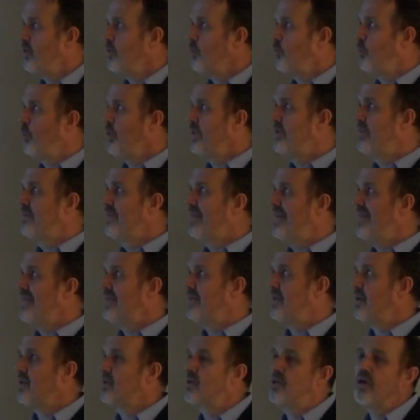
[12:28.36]
we
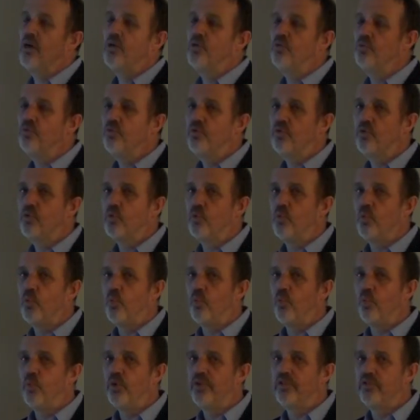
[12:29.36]
take account
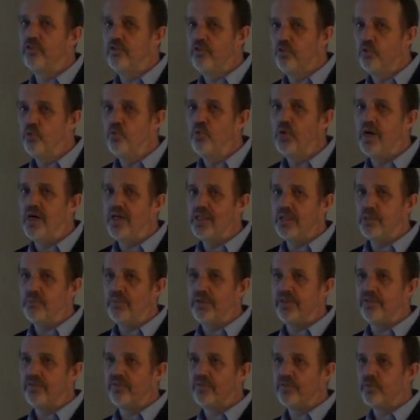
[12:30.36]
with two
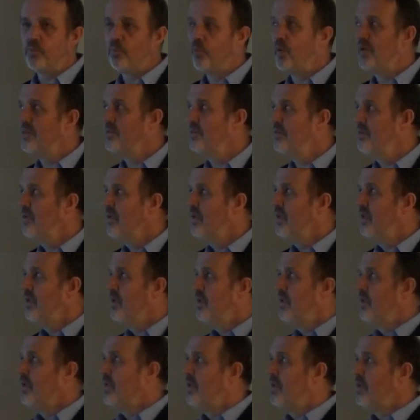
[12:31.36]
elements. One,
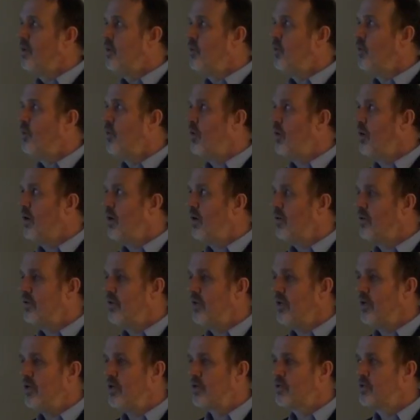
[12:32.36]

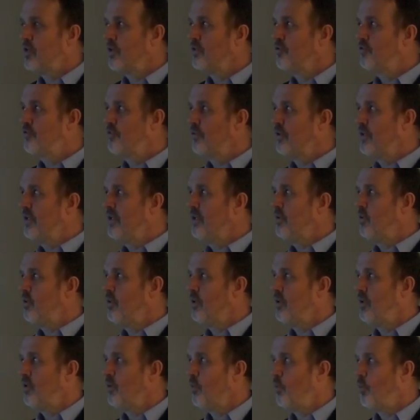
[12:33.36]
a
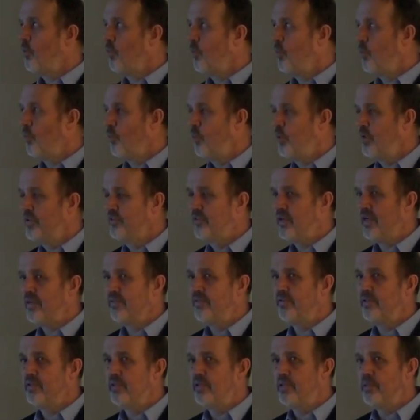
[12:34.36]
country which
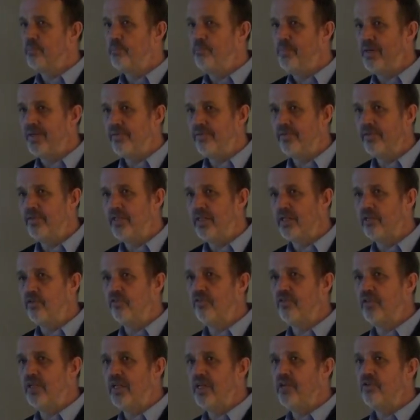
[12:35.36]
has the best
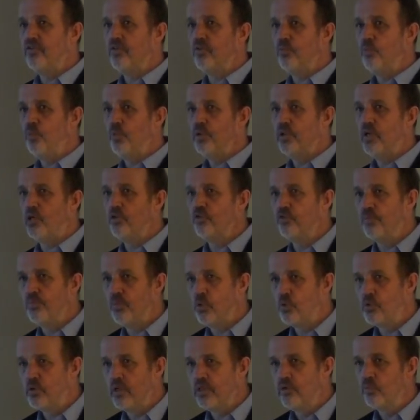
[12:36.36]
legislation without
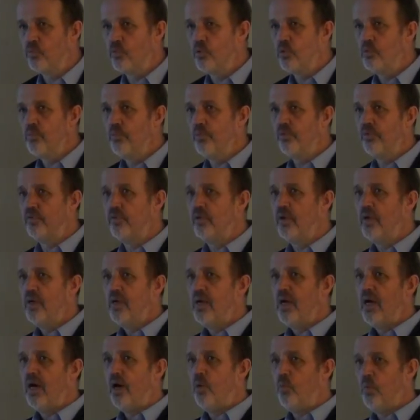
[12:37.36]
smoking rooms
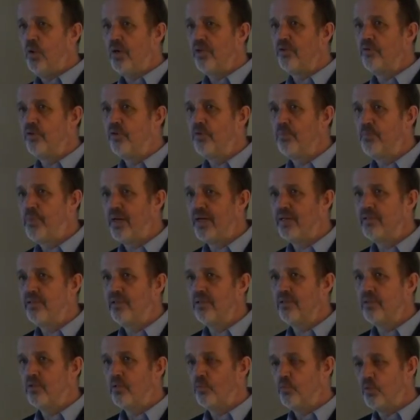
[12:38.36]
and well
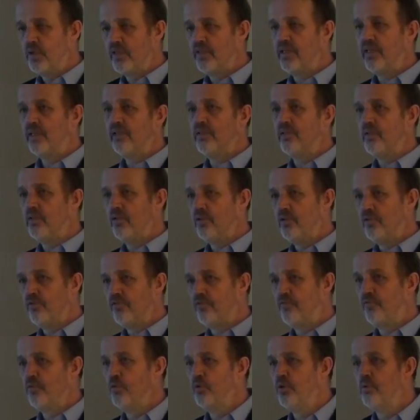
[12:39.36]
respected will get the
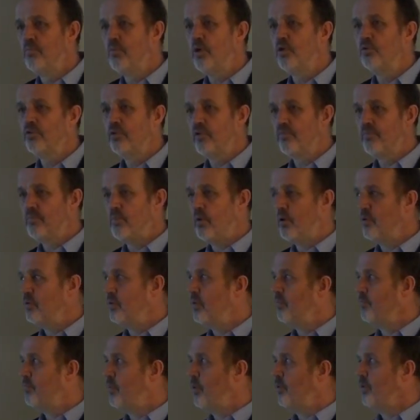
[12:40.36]
full amount of
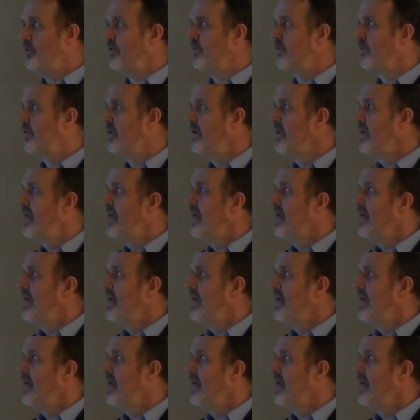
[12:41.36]
points.